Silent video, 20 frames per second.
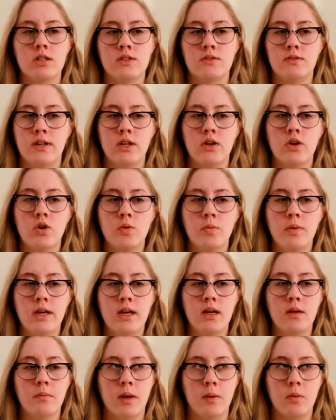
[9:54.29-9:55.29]
this video will
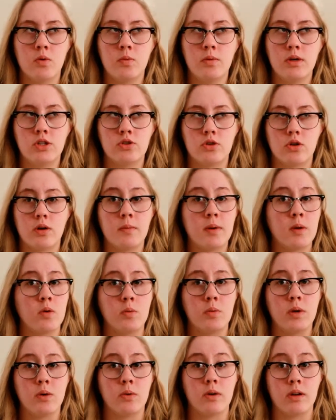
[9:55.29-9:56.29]
be. Maybe it'll be short, maybe
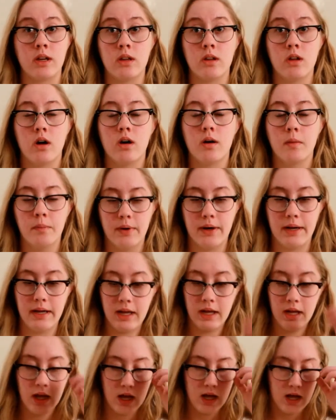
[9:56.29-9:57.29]
it'll be really long, but
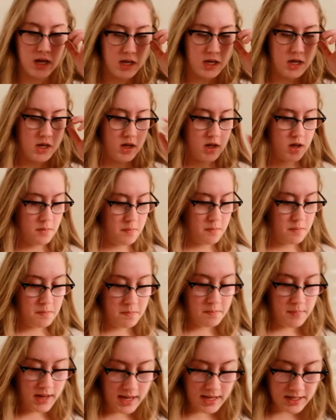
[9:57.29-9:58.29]

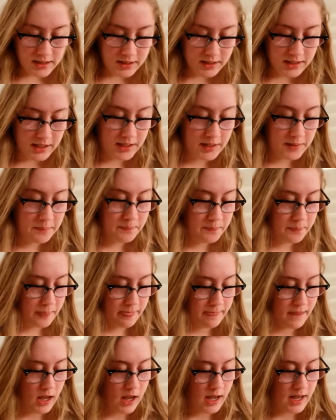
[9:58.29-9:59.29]
mainly
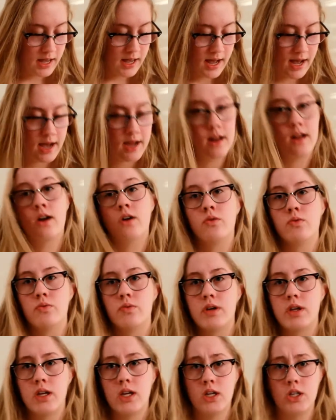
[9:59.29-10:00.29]
I had a
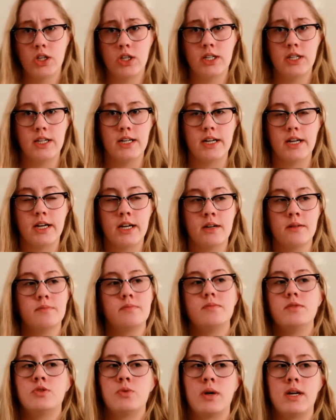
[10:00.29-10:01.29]
really good year.
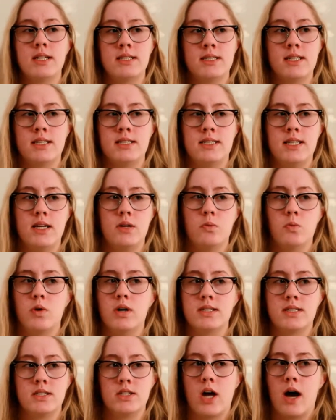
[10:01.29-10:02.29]
2016
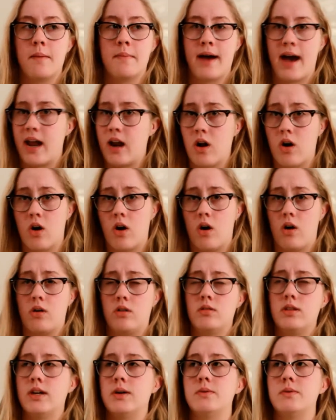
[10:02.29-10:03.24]
was not bad at all.